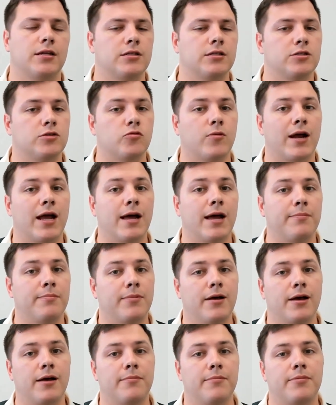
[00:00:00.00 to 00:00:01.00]
to wrap
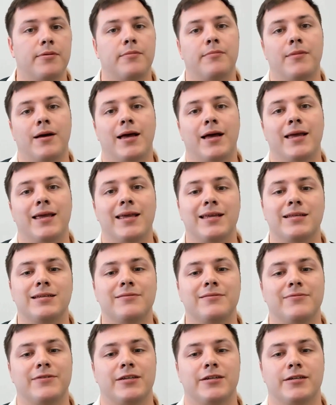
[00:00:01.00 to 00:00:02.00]
up my end
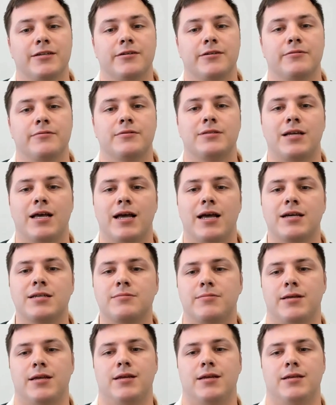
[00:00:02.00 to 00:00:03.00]
of year tax
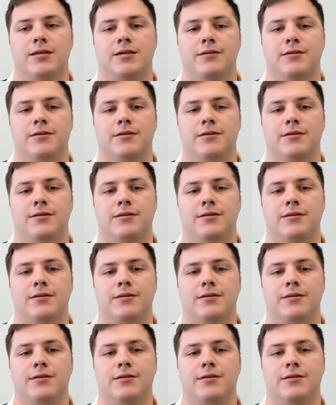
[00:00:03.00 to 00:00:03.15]
planning.